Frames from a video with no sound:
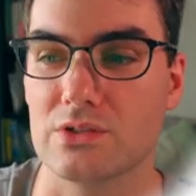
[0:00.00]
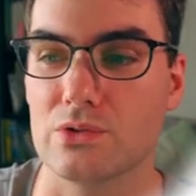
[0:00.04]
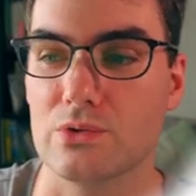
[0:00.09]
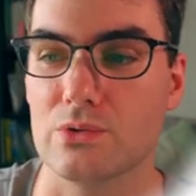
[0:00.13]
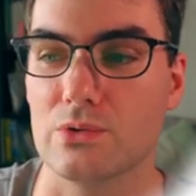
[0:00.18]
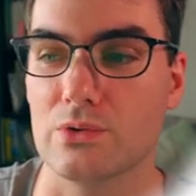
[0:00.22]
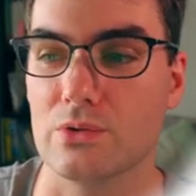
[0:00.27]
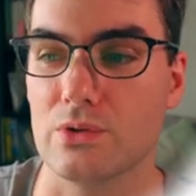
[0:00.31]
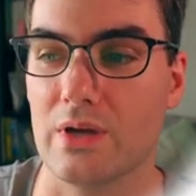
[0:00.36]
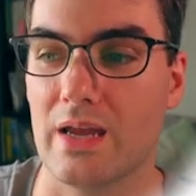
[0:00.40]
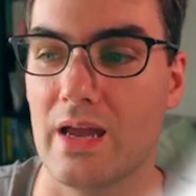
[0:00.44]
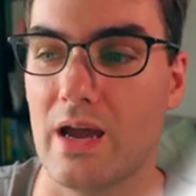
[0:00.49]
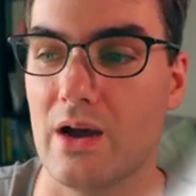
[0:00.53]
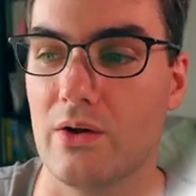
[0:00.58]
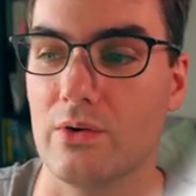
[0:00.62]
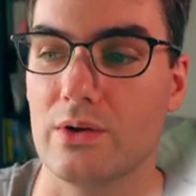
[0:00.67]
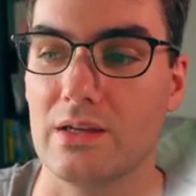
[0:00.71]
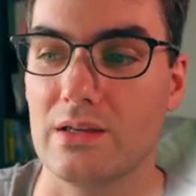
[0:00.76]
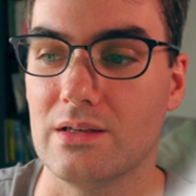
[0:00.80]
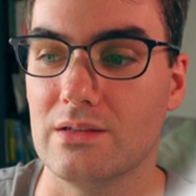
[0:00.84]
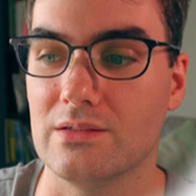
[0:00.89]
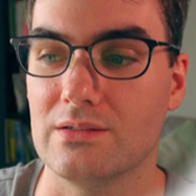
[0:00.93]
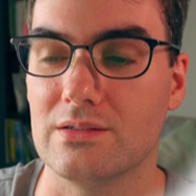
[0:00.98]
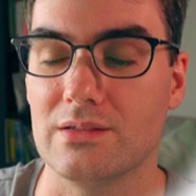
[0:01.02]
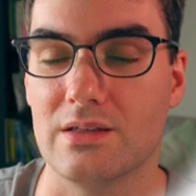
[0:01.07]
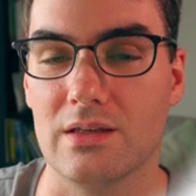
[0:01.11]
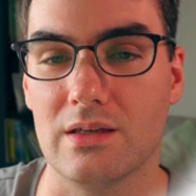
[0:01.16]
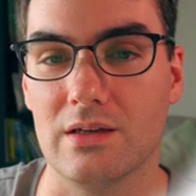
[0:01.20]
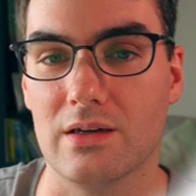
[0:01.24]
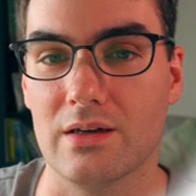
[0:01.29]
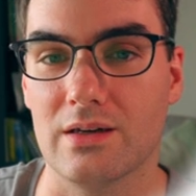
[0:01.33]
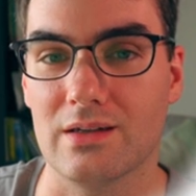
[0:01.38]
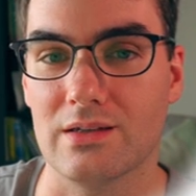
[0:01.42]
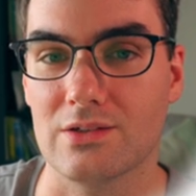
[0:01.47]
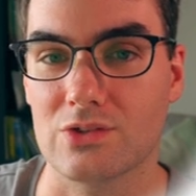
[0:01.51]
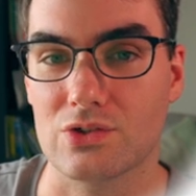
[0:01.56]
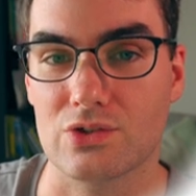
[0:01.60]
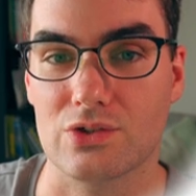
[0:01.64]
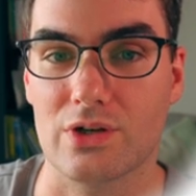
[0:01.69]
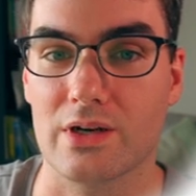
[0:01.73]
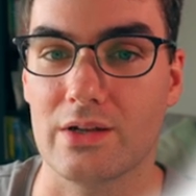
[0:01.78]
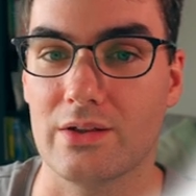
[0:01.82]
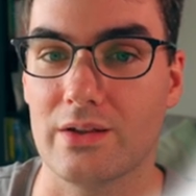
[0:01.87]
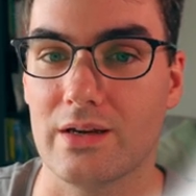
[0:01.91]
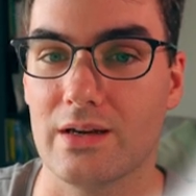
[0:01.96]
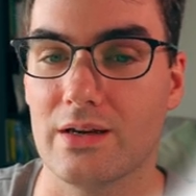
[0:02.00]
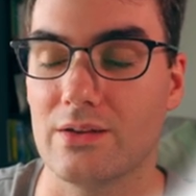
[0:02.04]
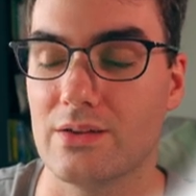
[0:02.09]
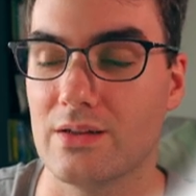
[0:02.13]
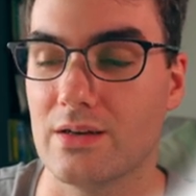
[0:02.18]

to how it is here in Australia.